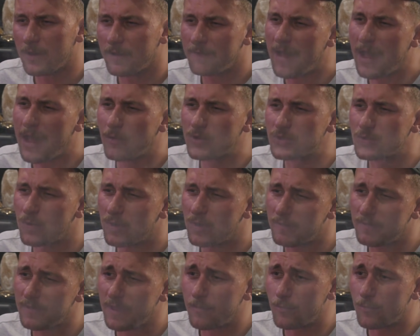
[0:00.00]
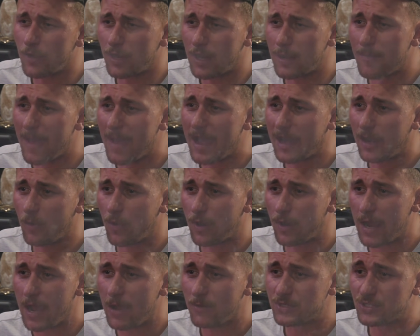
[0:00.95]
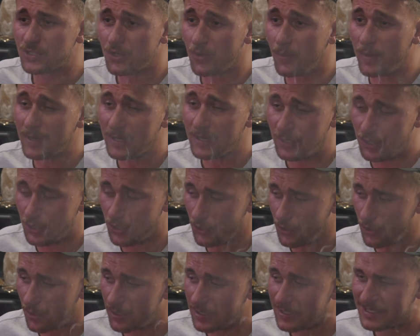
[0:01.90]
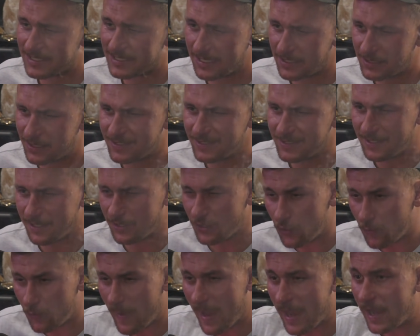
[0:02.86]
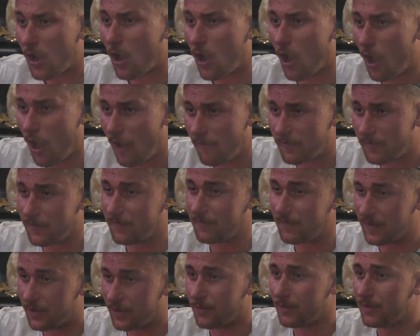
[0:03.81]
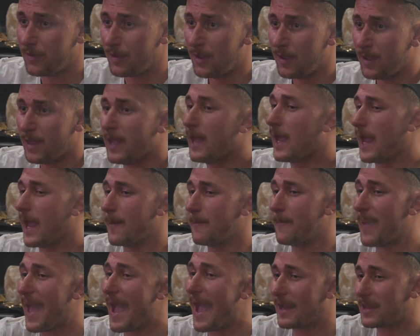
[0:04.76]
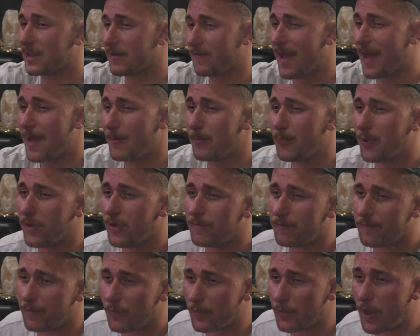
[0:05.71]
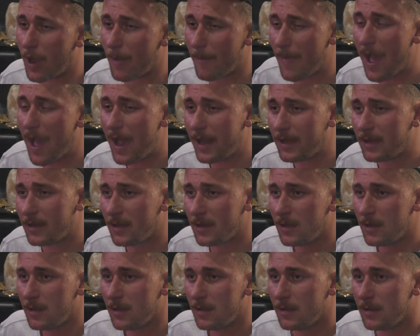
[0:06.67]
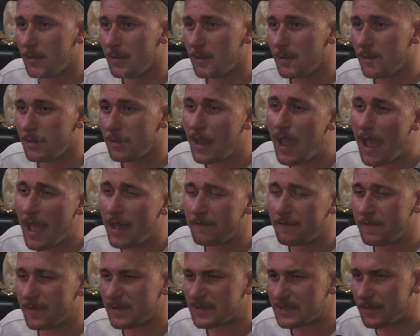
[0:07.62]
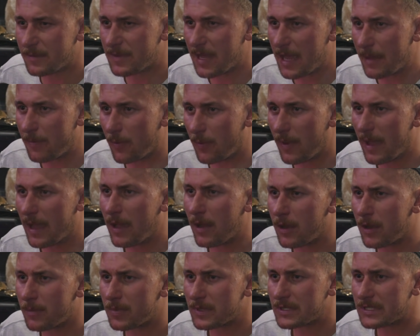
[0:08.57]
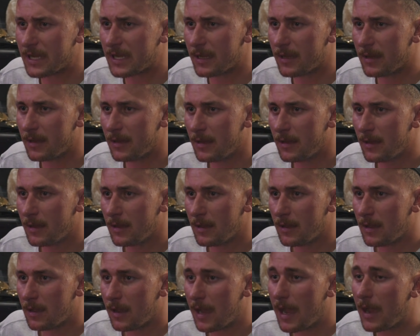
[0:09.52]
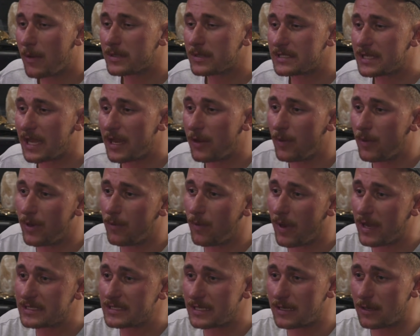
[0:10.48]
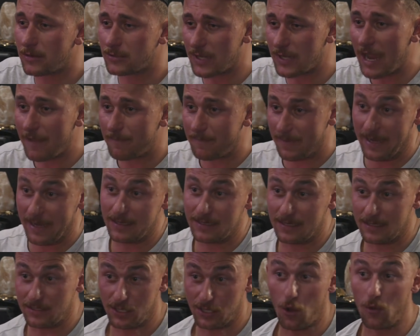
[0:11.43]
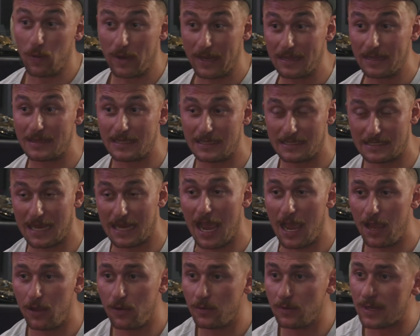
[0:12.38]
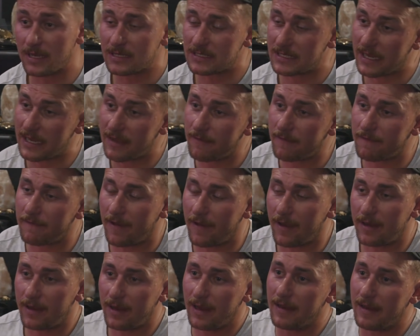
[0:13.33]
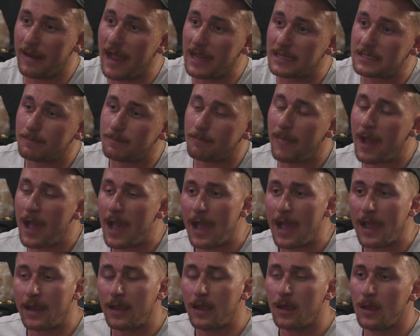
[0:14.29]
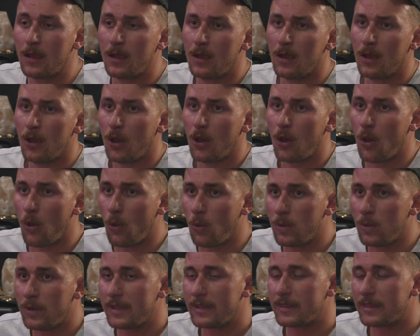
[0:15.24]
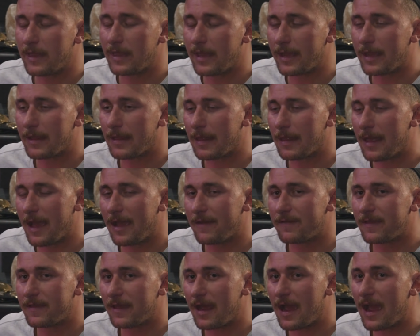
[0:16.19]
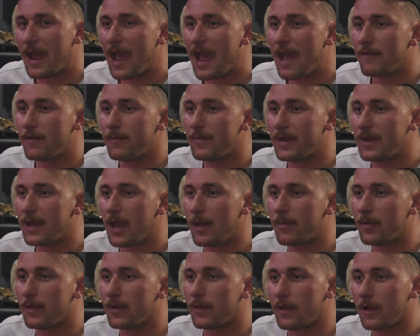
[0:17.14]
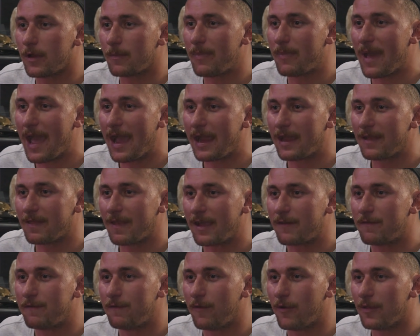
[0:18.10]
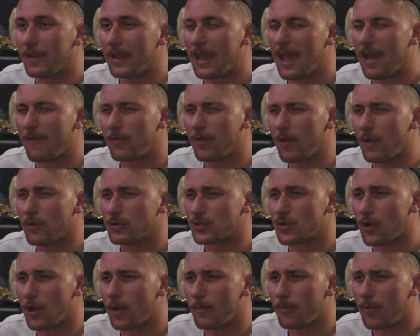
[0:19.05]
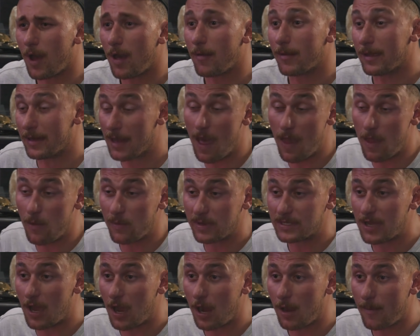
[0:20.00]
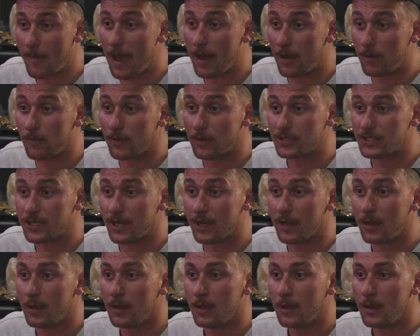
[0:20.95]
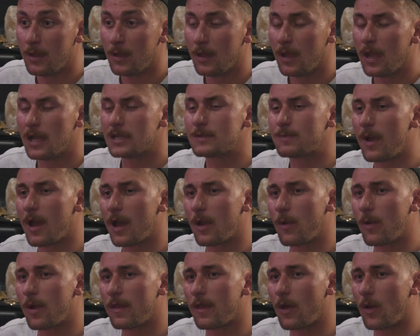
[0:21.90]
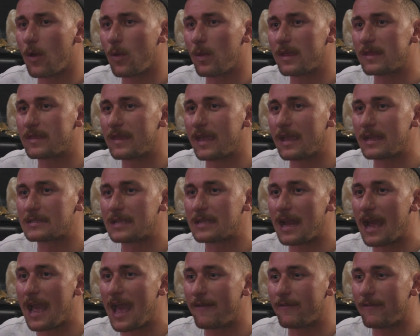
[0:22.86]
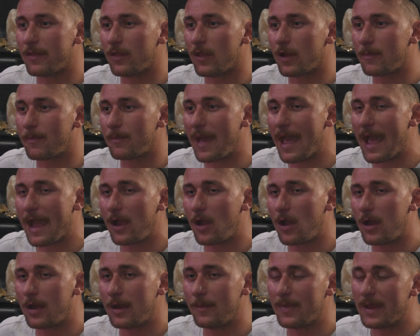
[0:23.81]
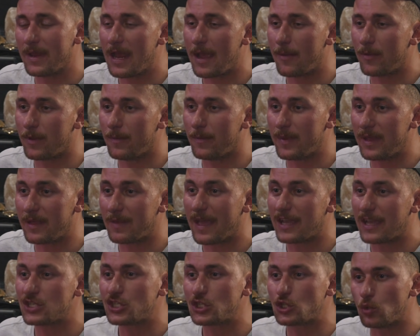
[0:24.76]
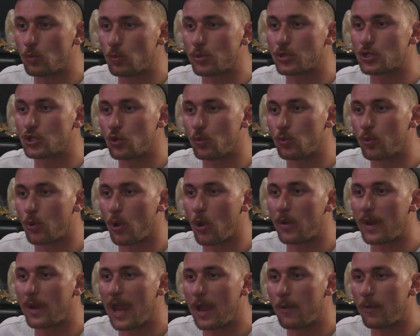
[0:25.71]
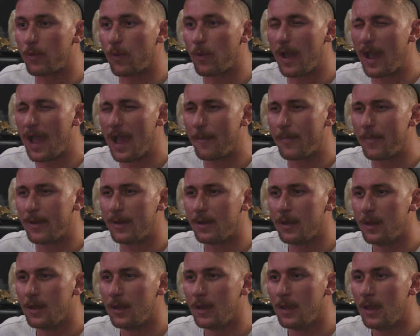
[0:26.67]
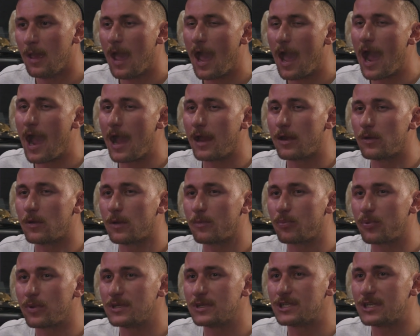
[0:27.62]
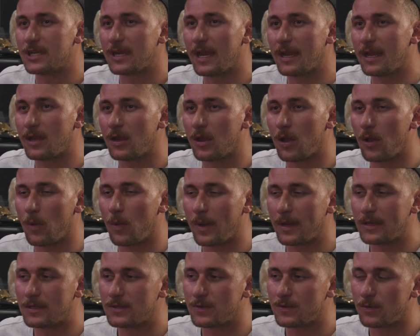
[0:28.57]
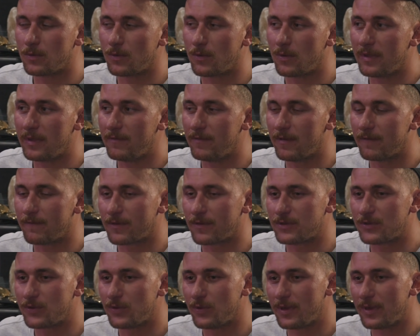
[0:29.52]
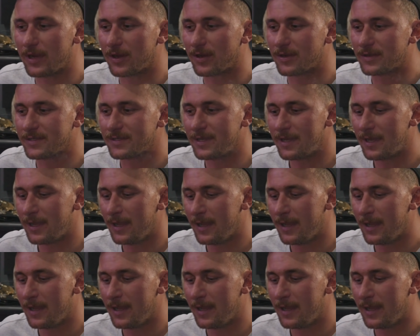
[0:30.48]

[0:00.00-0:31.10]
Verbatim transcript: you? If I was one of them looking back at what I was doing and your decisions that you make off the field impact if I put food on mine, mm-hmm. yeah, I'd feel some type of way 100%. percent mm-hmm. I would say we wasted a draft pick to go get this guy who doesn't give a fuck. Right. And that's my only thing in life that I haven't been able to look back and like fully have closure on. Probably now that we talk about it, real That's shit. Amazing. It's probably one of the only things that I haven't looked back on and been able to be like super, super okay with what happened. Yeah. I don't appreciate going to Cleveland for two years